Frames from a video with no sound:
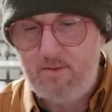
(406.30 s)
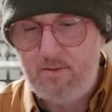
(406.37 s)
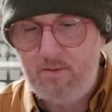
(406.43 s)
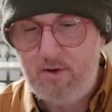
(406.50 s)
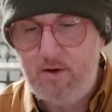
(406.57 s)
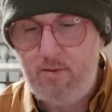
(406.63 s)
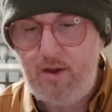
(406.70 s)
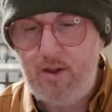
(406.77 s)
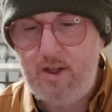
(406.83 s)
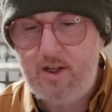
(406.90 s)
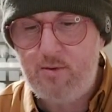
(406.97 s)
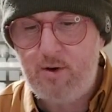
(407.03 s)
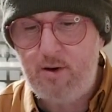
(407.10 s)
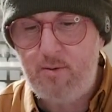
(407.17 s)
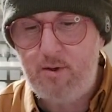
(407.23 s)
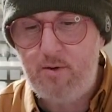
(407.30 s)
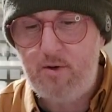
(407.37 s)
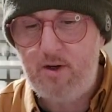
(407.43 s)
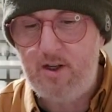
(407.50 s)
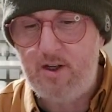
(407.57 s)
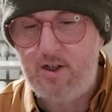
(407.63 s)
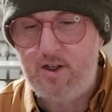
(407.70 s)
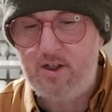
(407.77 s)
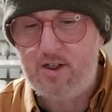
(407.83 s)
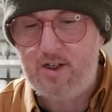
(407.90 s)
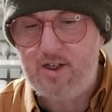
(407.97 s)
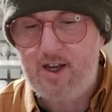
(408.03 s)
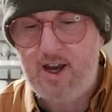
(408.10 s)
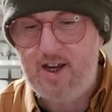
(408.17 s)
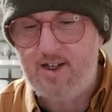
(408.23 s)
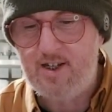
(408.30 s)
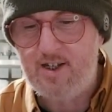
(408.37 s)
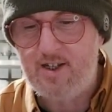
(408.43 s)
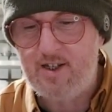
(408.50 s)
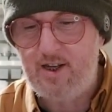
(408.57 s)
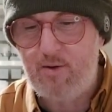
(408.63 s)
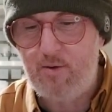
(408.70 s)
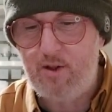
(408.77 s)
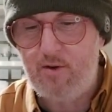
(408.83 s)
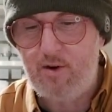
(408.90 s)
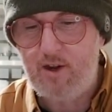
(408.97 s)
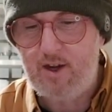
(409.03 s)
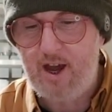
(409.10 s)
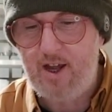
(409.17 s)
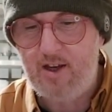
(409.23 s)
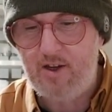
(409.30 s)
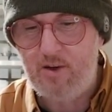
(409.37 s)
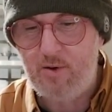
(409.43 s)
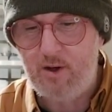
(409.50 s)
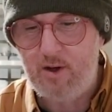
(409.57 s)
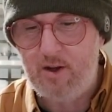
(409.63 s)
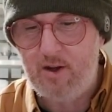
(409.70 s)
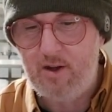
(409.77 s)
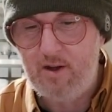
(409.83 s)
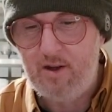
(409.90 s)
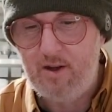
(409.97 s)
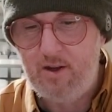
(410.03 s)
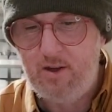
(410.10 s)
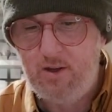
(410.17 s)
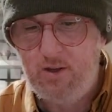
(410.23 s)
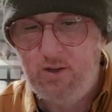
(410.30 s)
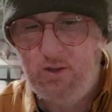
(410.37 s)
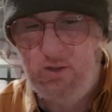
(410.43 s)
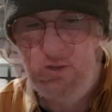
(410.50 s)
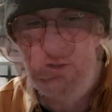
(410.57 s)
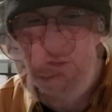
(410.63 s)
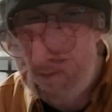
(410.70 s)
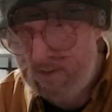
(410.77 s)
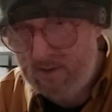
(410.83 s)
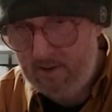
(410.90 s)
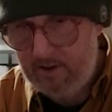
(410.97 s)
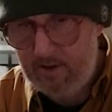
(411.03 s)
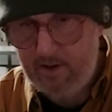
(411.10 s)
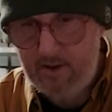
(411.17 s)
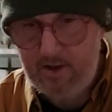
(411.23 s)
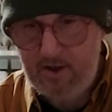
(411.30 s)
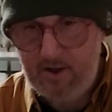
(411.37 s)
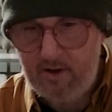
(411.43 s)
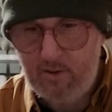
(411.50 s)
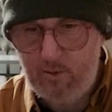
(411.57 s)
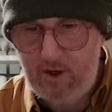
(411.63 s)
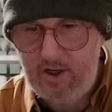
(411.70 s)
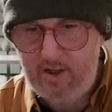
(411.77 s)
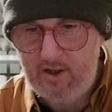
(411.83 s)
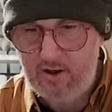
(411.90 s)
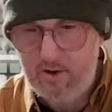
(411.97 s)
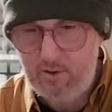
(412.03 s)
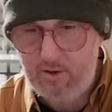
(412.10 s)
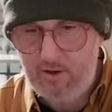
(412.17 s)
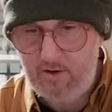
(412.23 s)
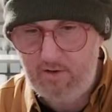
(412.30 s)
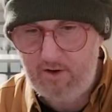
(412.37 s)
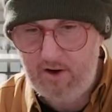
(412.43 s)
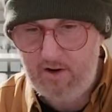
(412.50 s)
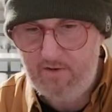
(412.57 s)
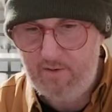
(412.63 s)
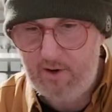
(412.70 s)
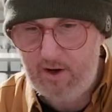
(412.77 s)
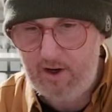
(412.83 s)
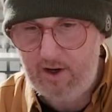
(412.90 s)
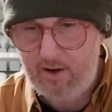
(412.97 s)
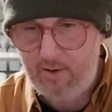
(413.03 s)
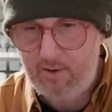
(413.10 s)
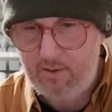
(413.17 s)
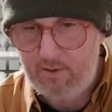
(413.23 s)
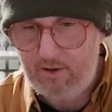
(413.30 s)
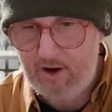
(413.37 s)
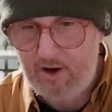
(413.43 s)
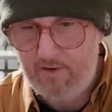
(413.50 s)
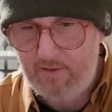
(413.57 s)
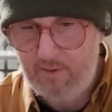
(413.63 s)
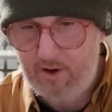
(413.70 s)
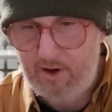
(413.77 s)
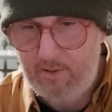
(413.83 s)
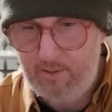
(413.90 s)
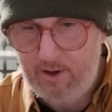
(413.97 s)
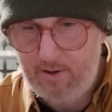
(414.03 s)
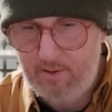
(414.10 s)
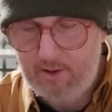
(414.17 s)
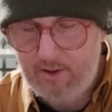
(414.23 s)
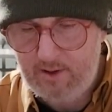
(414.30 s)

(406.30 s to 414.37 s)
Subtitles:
But I mean, that's why I'm doing it. It's just a test to see whether I can do it. Still got a way to go, not even halfway now. We're halfway about.